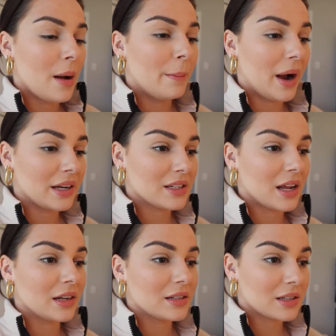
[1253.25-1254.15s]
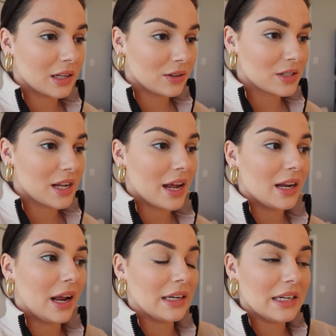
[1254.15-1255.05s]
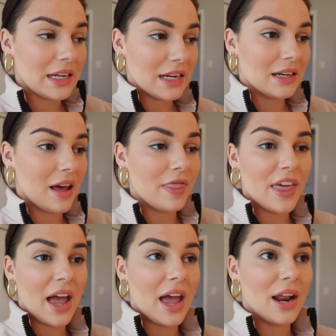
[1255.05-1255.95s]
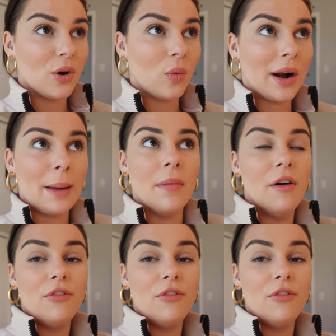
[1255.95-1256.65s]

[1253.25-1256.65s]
mindset and skill set I need than when I'm